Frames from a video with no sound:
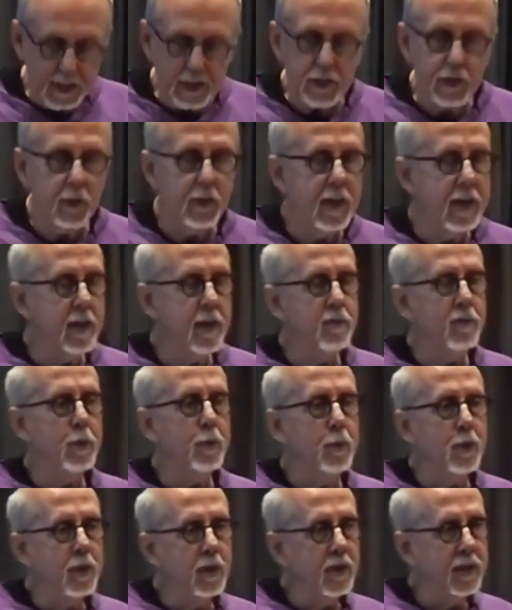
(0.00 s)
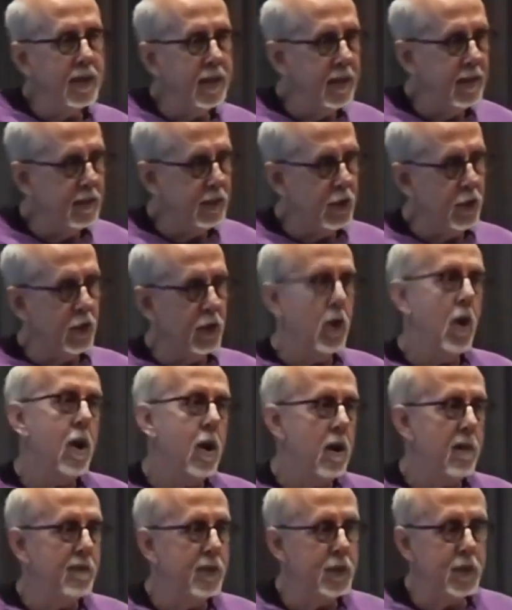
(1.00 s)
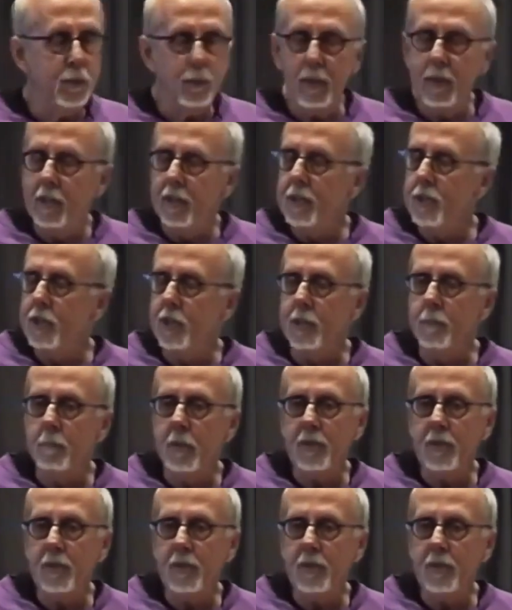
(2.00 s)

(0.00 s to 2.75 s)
so they never really took off as a religion,